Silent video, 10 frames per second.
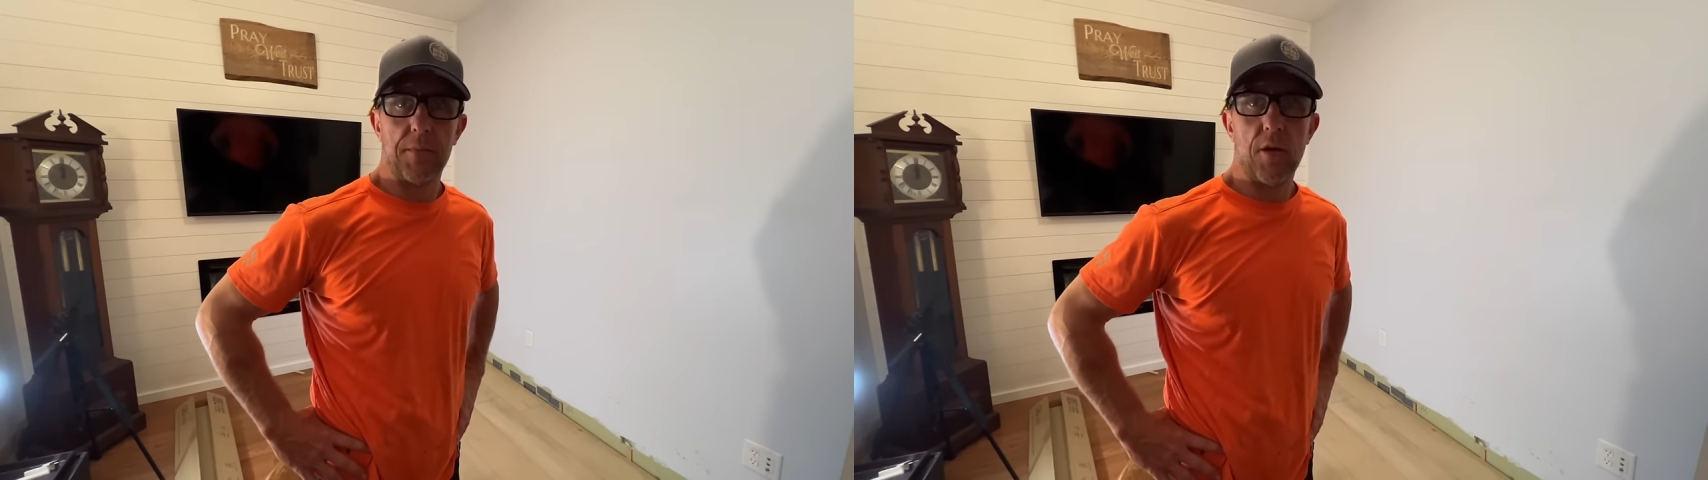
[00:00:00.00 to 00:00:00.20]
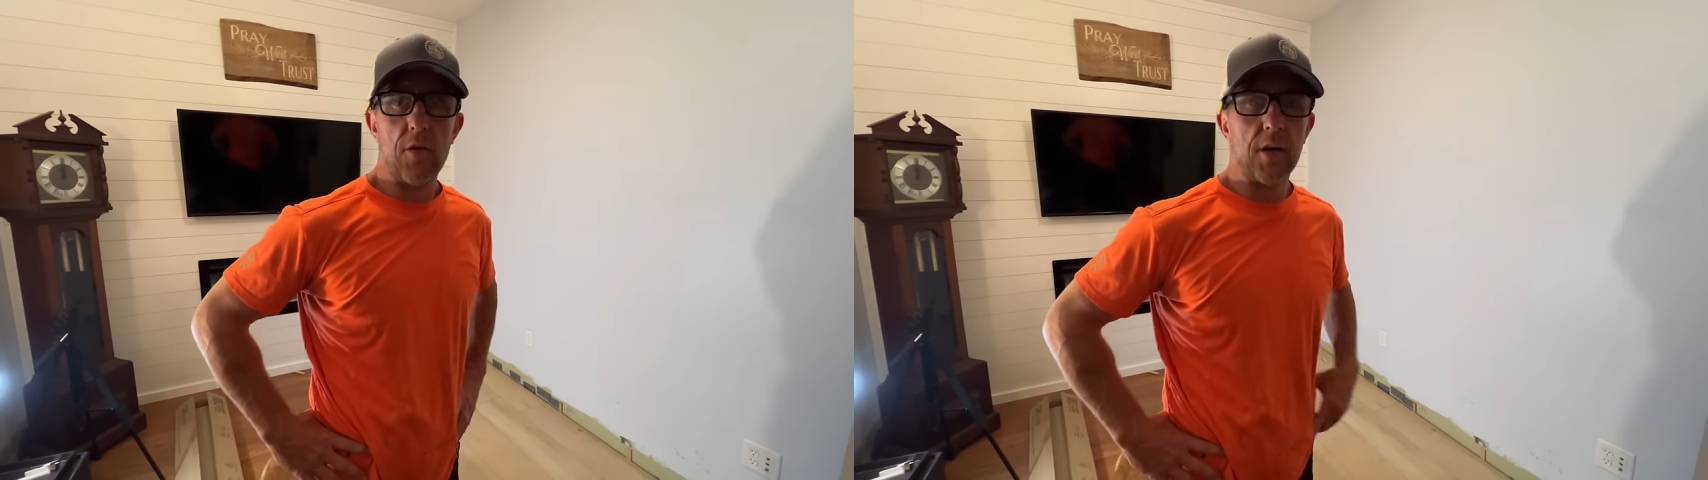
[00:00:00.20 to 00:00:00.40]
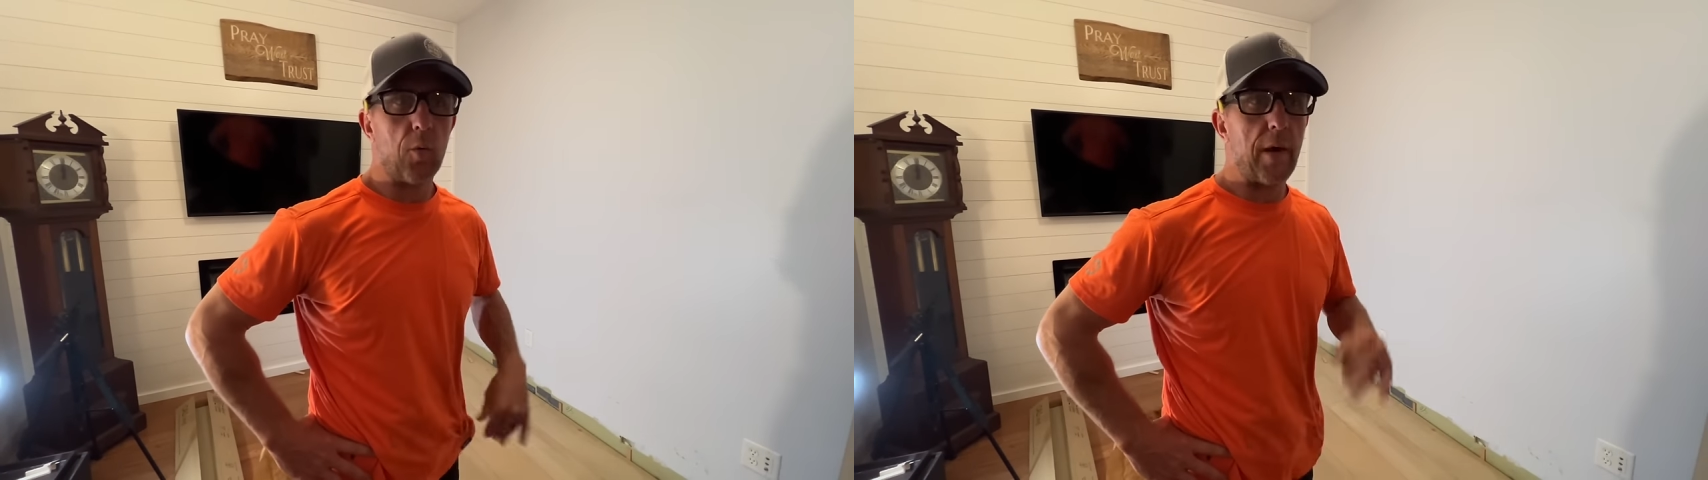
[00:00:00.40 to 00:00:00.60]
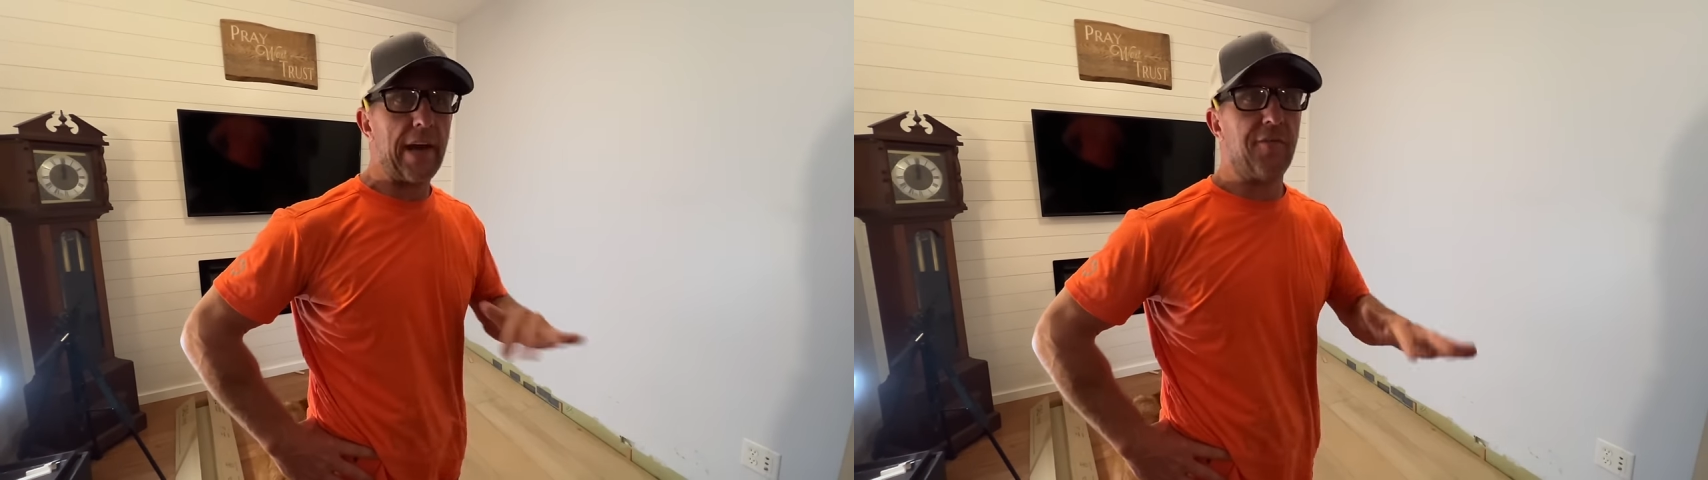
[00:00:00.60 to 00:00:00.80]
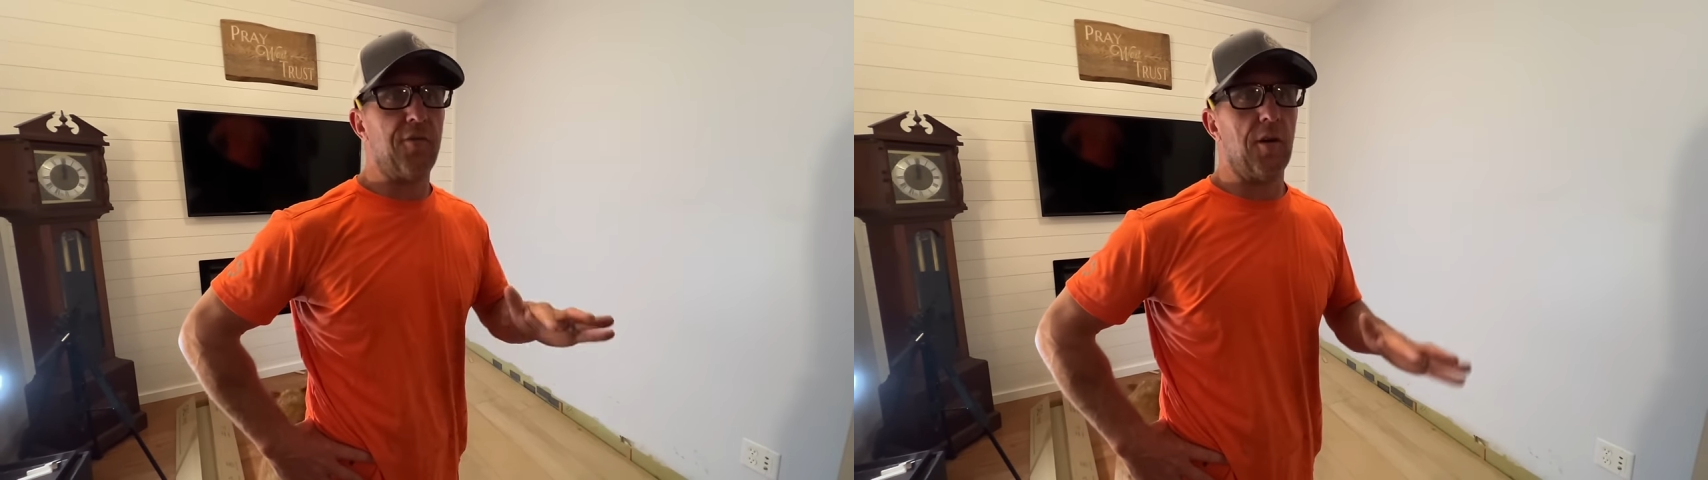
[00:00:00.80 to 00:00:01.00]
going
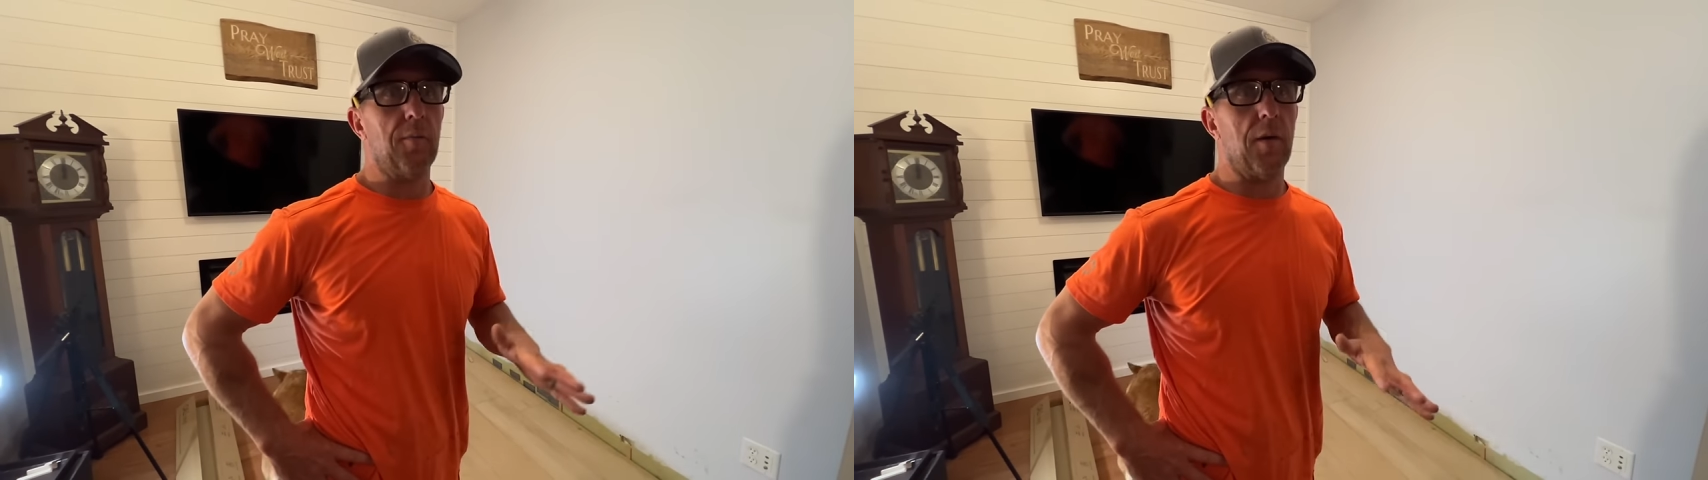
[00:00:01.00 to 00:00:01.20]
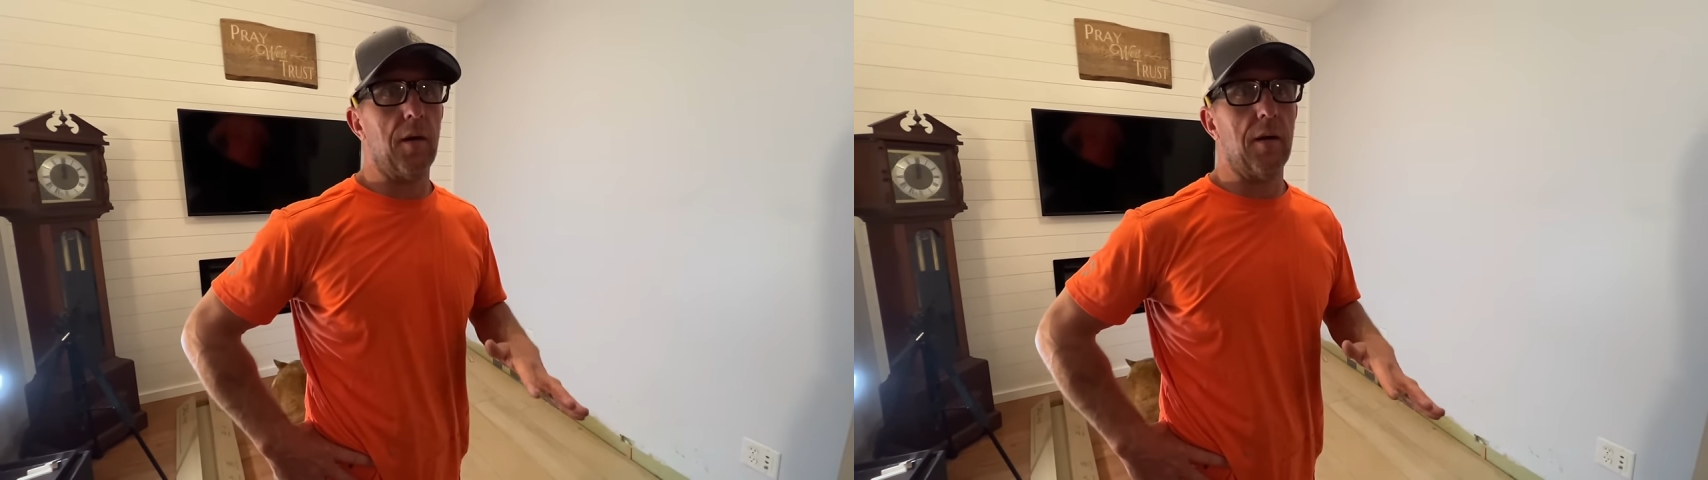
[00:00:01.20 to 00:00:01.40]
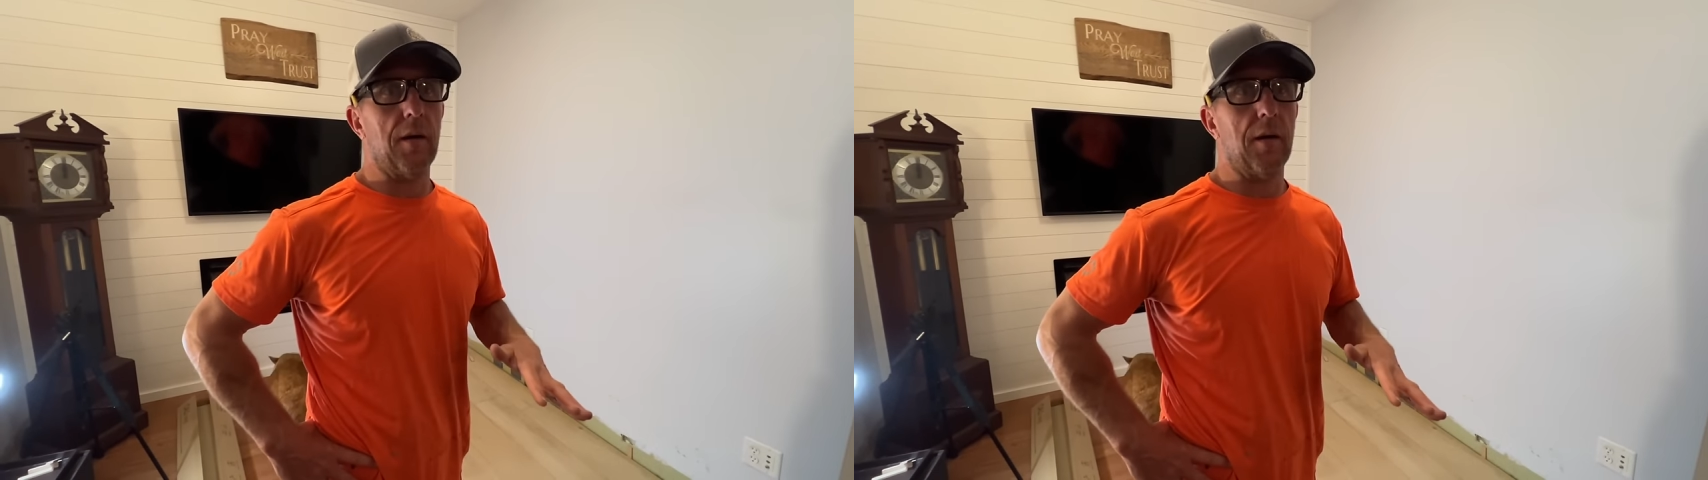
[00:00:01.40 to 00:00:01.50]
away from